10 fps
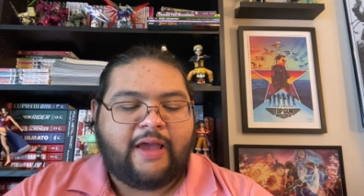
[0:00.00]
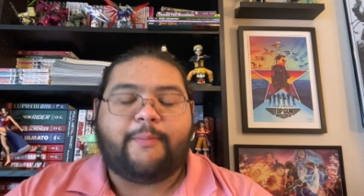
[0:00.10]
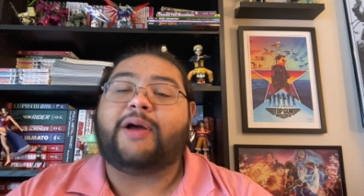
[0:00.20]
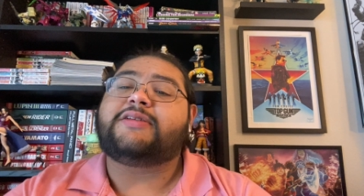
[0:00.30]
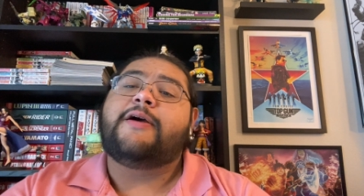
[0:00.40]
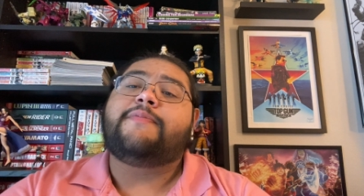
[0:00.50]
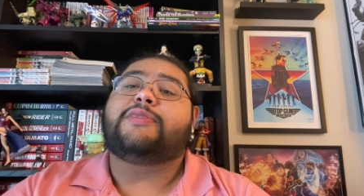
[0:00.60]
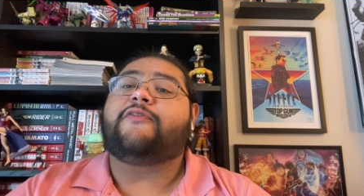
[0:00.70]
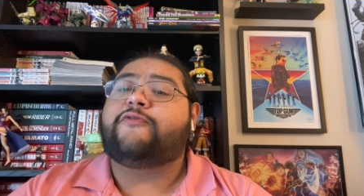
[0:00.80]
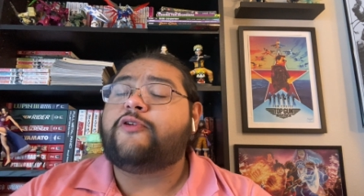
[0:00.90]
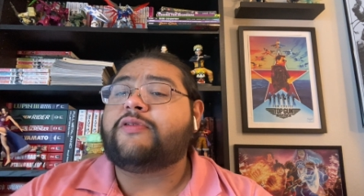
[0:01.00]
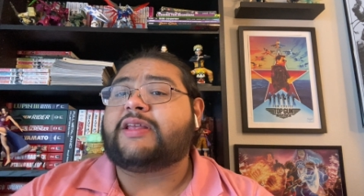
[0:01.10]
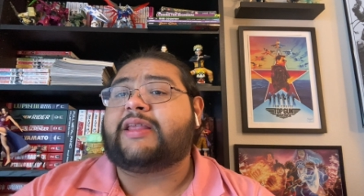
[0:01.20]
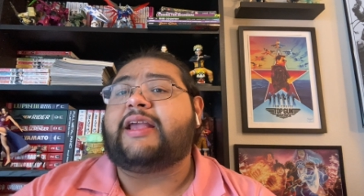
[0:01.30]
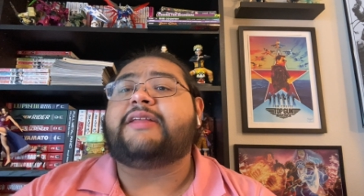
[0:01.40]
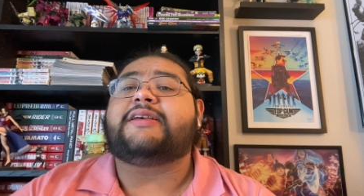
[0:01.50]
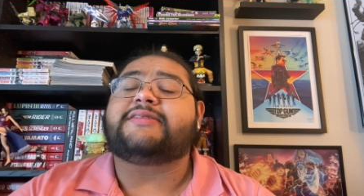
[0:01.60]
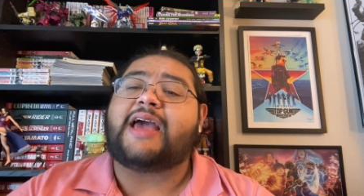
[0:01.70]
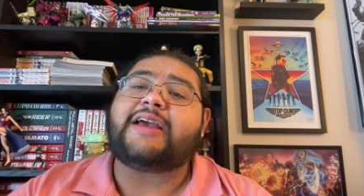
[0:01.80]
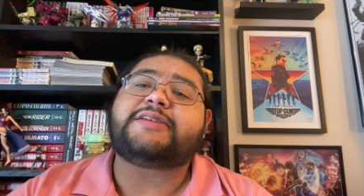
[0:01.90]
But the food that they eat is
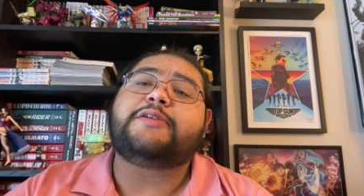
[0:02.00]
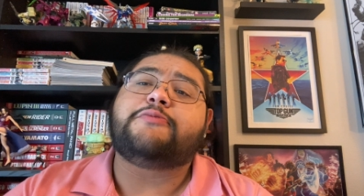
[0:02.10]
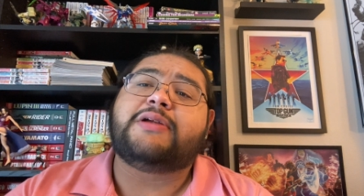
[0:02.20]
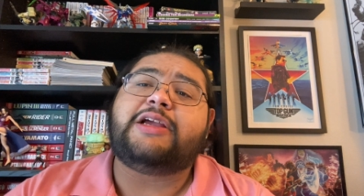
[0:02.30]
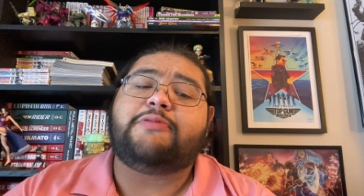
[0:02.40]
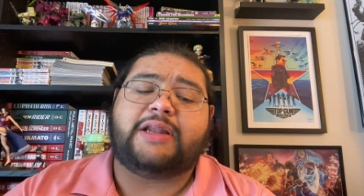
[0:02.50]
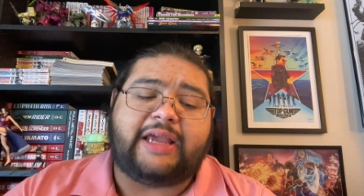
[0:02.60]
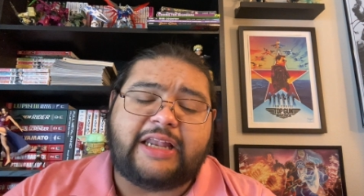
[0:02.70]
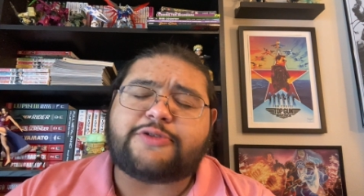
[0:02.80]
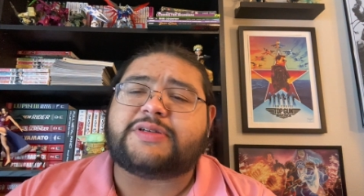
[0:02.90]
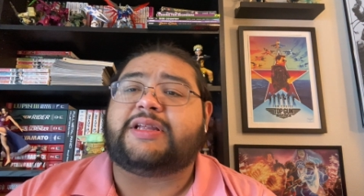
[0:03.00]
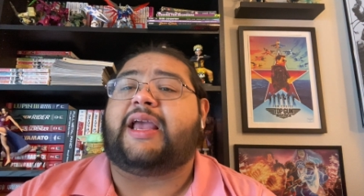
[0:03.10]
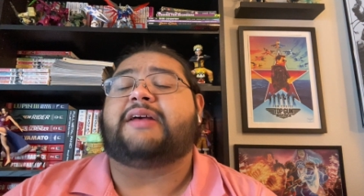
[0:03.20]
actually really, really interesting.